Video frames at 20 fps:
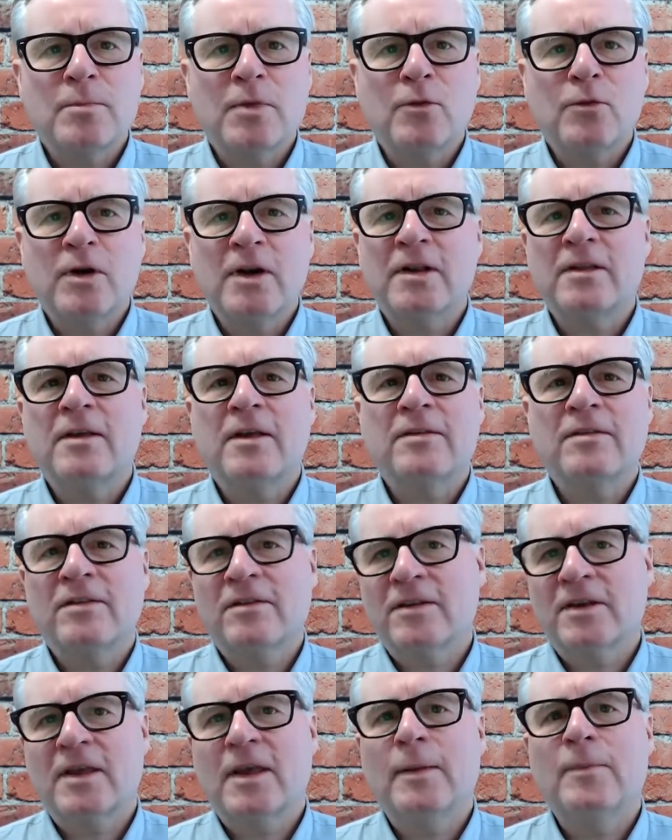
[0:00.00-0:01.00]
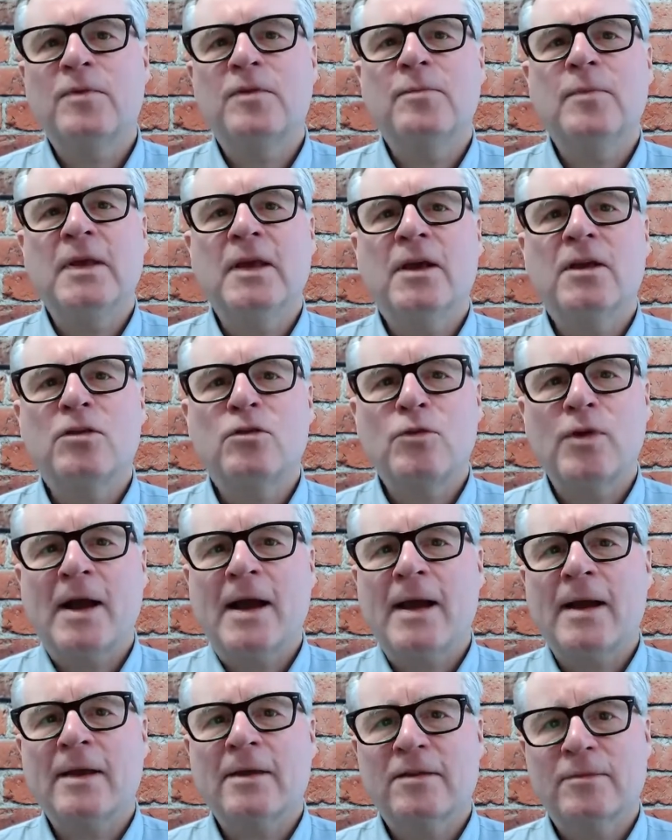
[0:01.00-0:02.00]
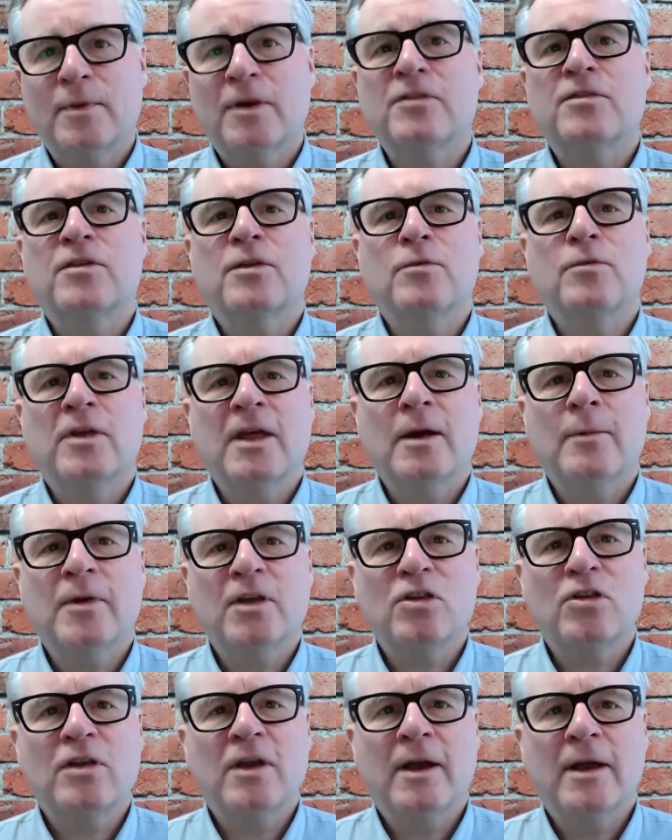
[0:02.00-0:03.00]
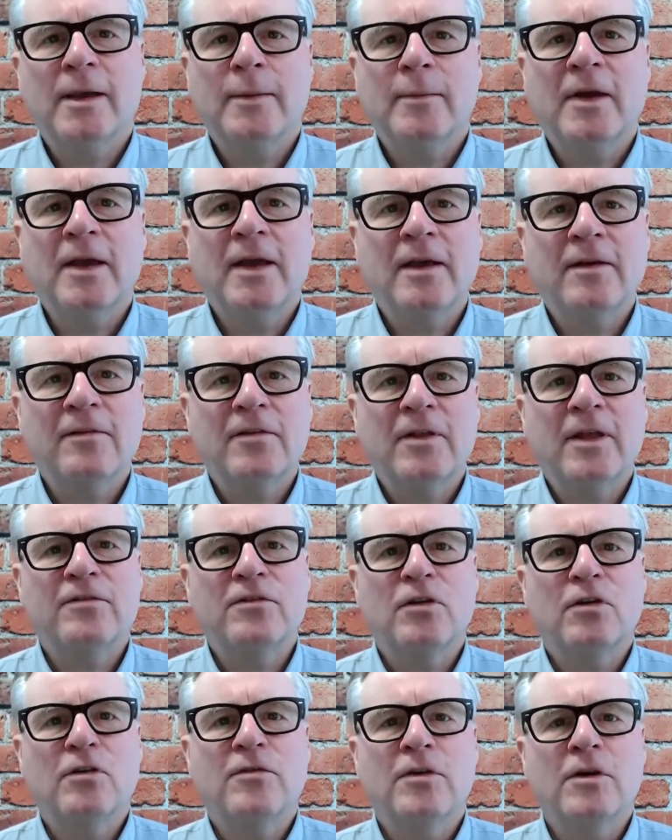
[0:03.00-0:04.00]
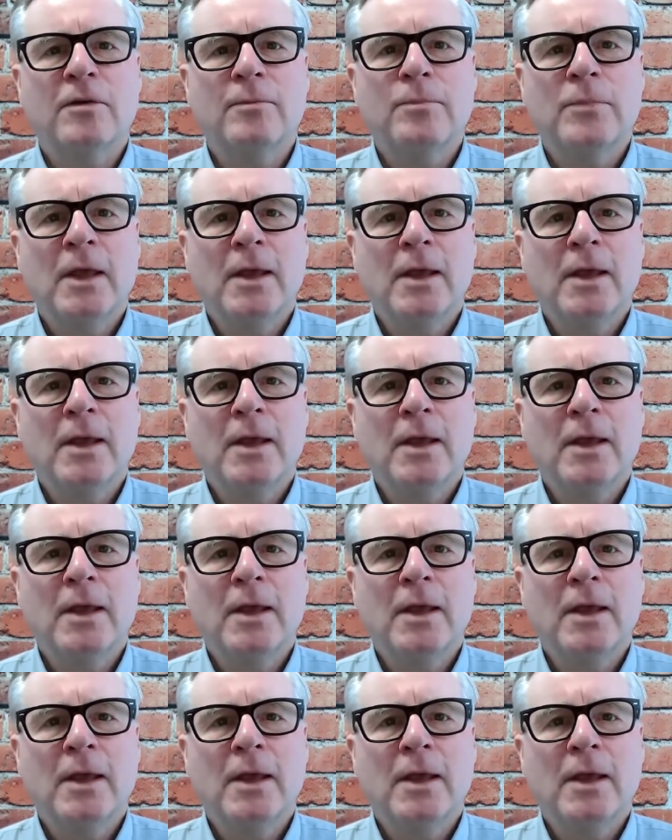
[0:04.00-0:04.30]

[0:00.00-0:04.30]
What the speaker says: but what it does is it keeps me on track, especially with how much time I have left over.